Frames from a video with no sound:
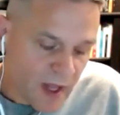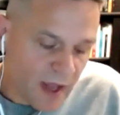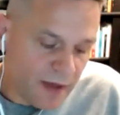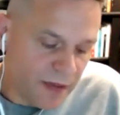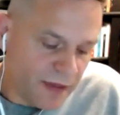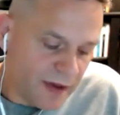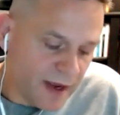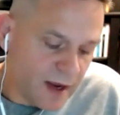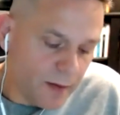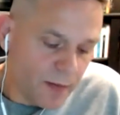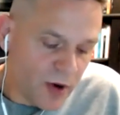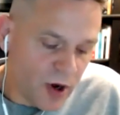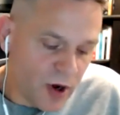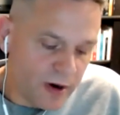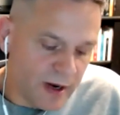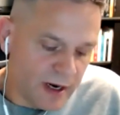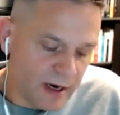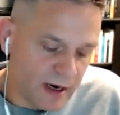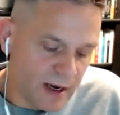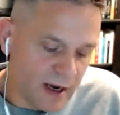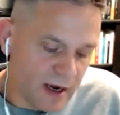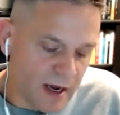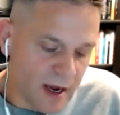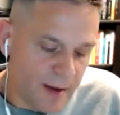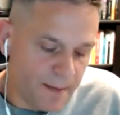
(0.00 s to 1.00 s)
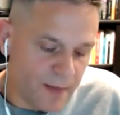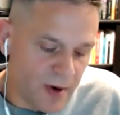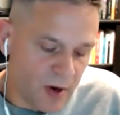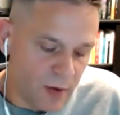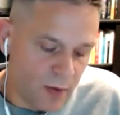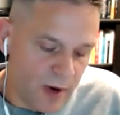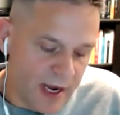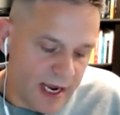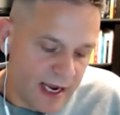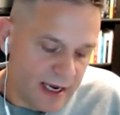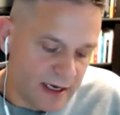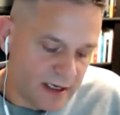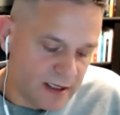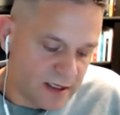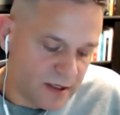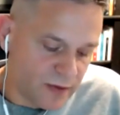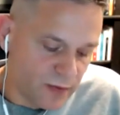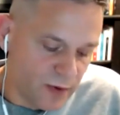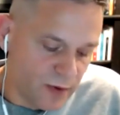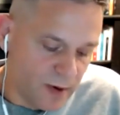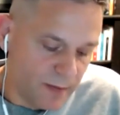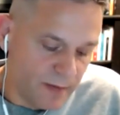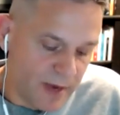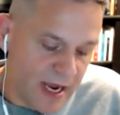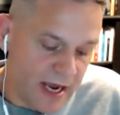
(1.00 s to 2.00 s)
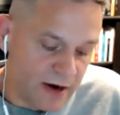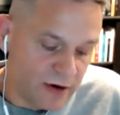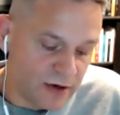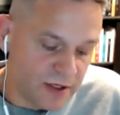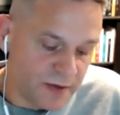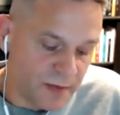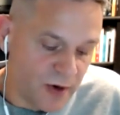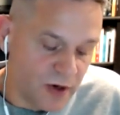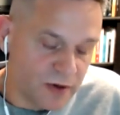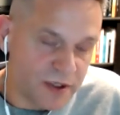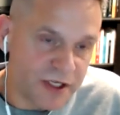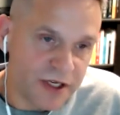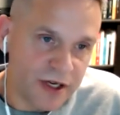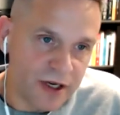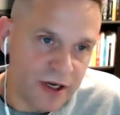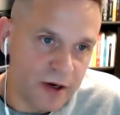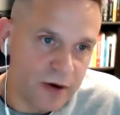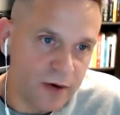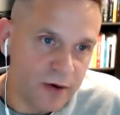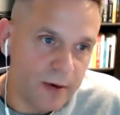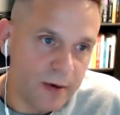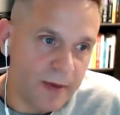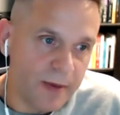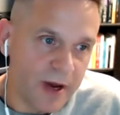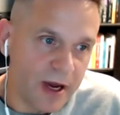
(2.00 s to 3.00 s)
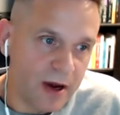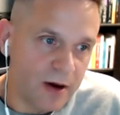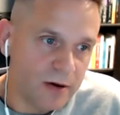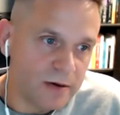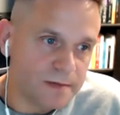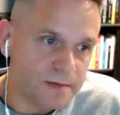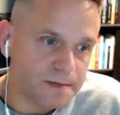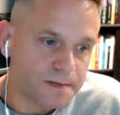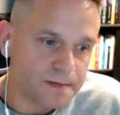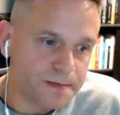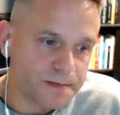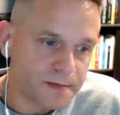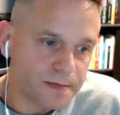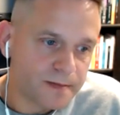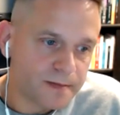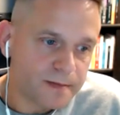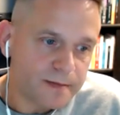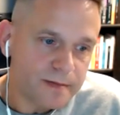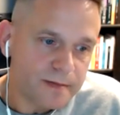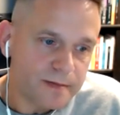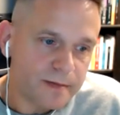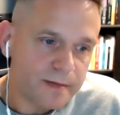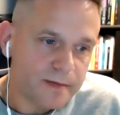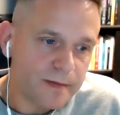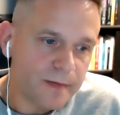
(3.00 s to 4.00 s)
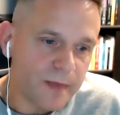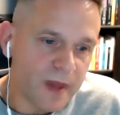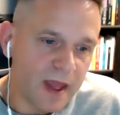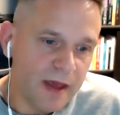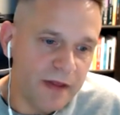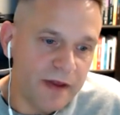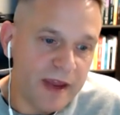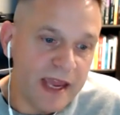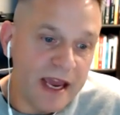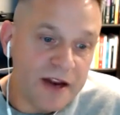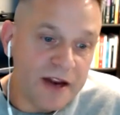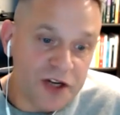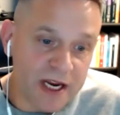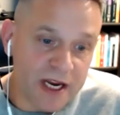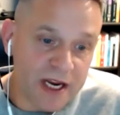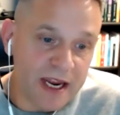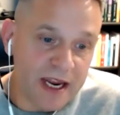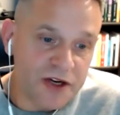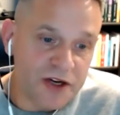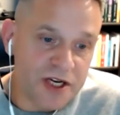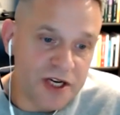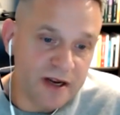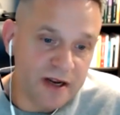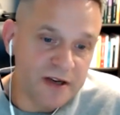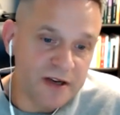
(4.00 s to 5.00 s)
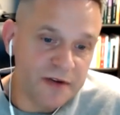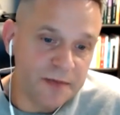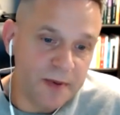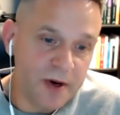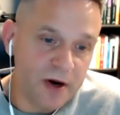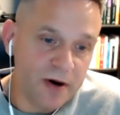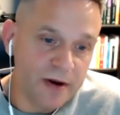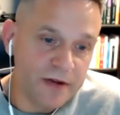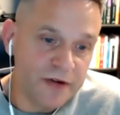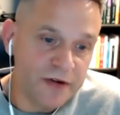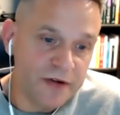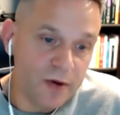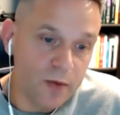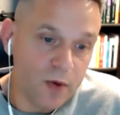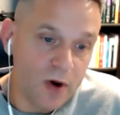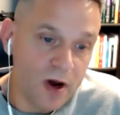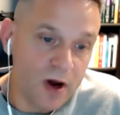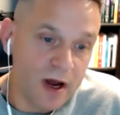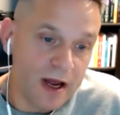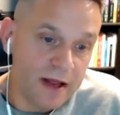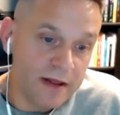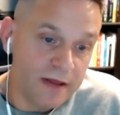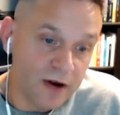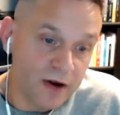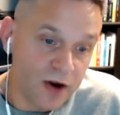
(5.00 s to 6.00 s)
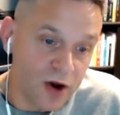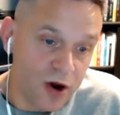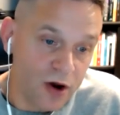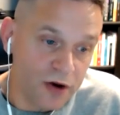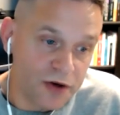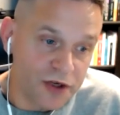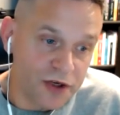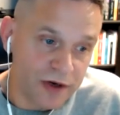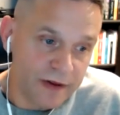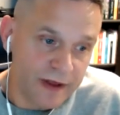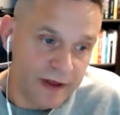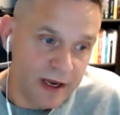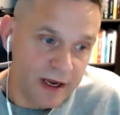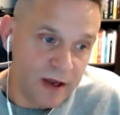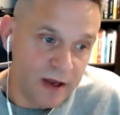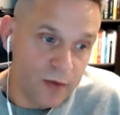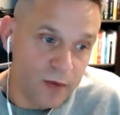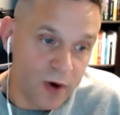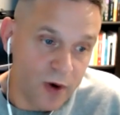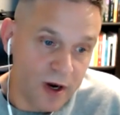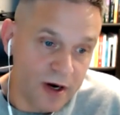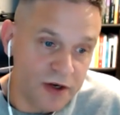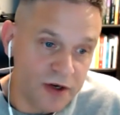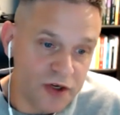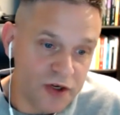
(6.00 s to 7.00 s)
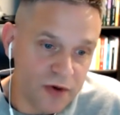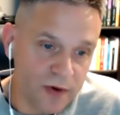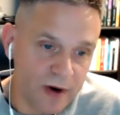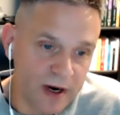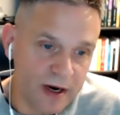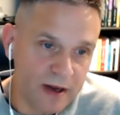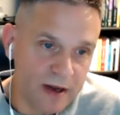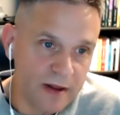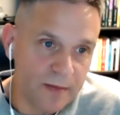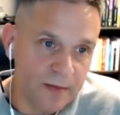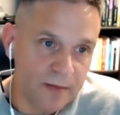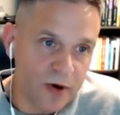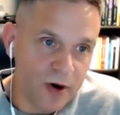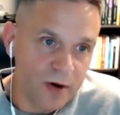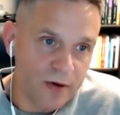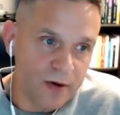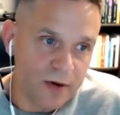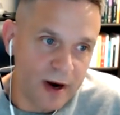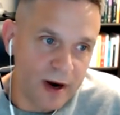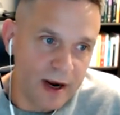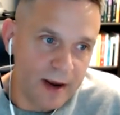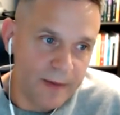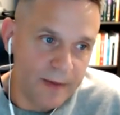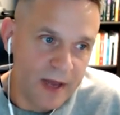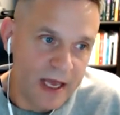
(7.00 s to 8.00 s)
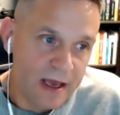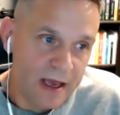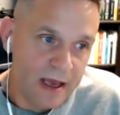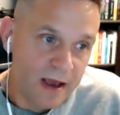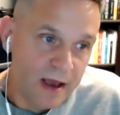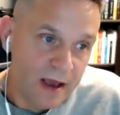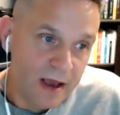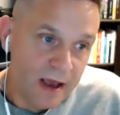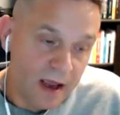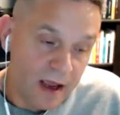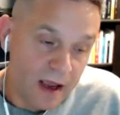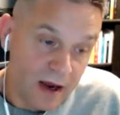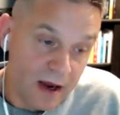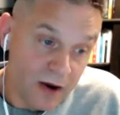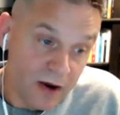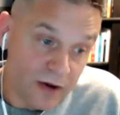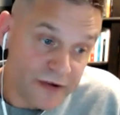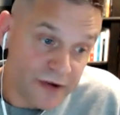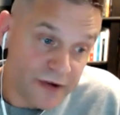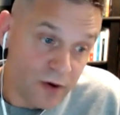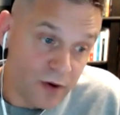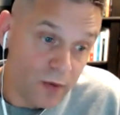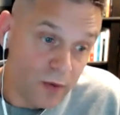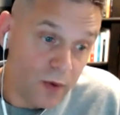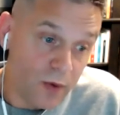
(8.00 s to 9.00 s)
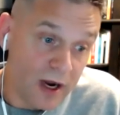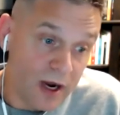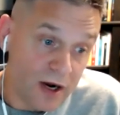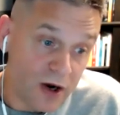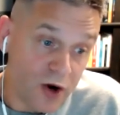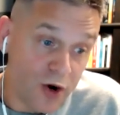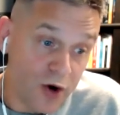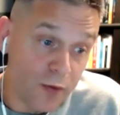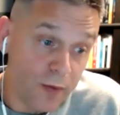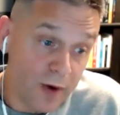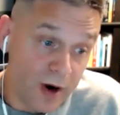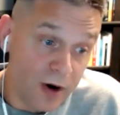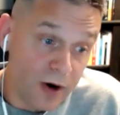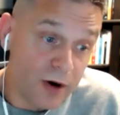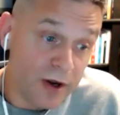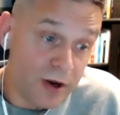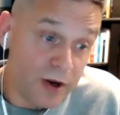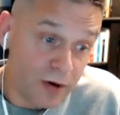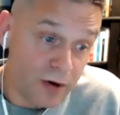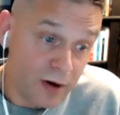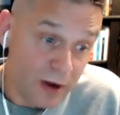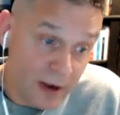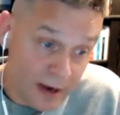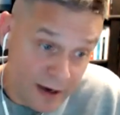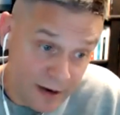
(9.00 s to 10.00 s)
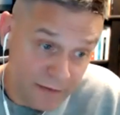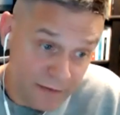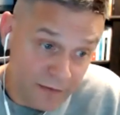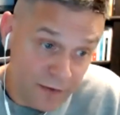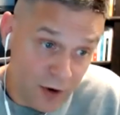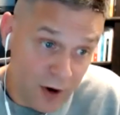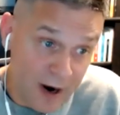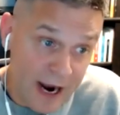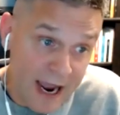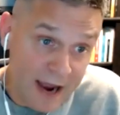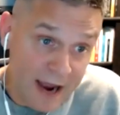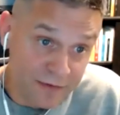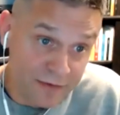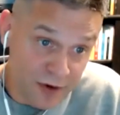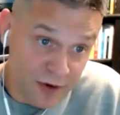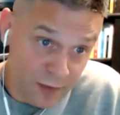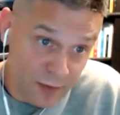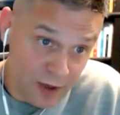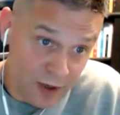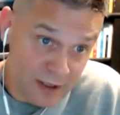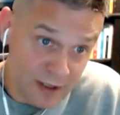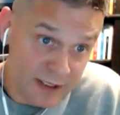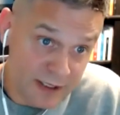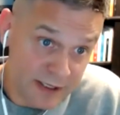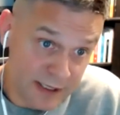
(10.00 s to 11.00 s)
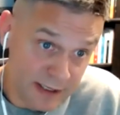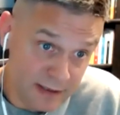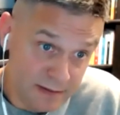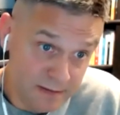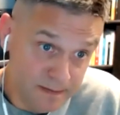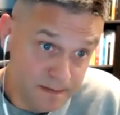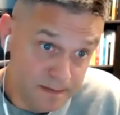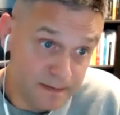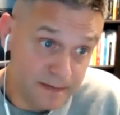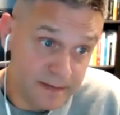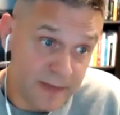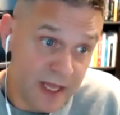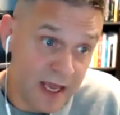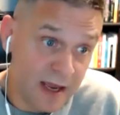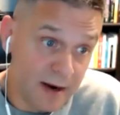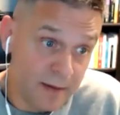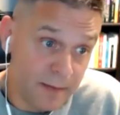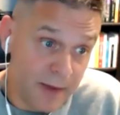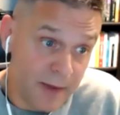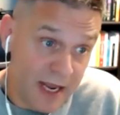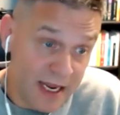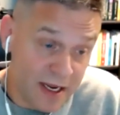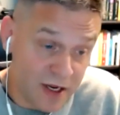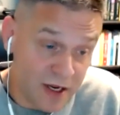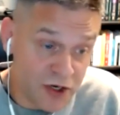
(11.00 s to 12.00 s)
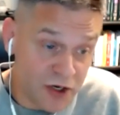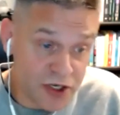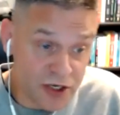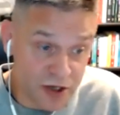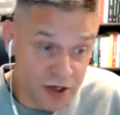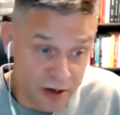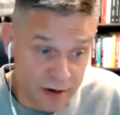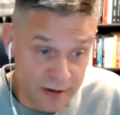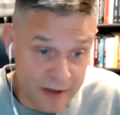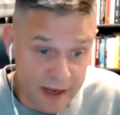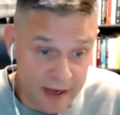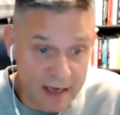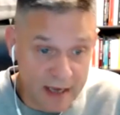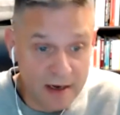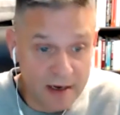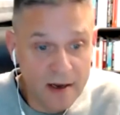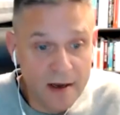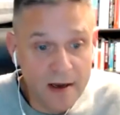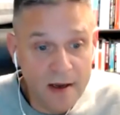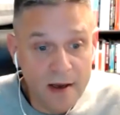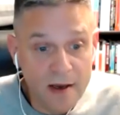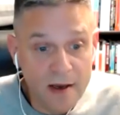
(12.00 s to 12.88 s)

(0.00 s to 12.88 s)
think about it in a couple of ways what matters most to you about the education experience you want the culture that you want to join in the program and also what career you're looking for afterwards and making sure that